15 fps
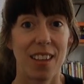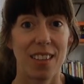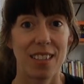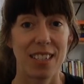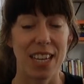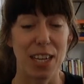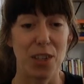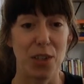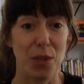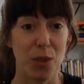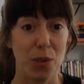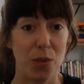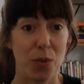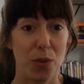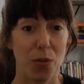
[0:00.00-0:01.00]
stay
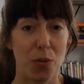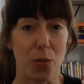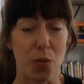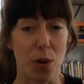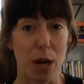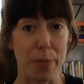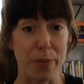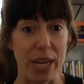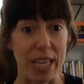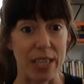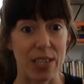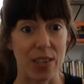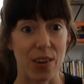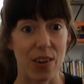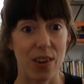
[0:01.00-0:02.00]
tuned for
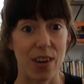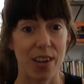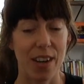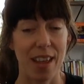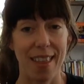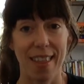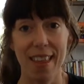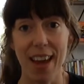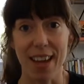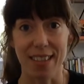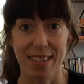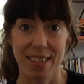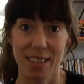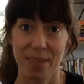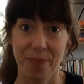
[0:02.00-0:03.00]
updates on
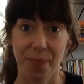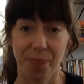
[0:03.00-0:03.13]
that.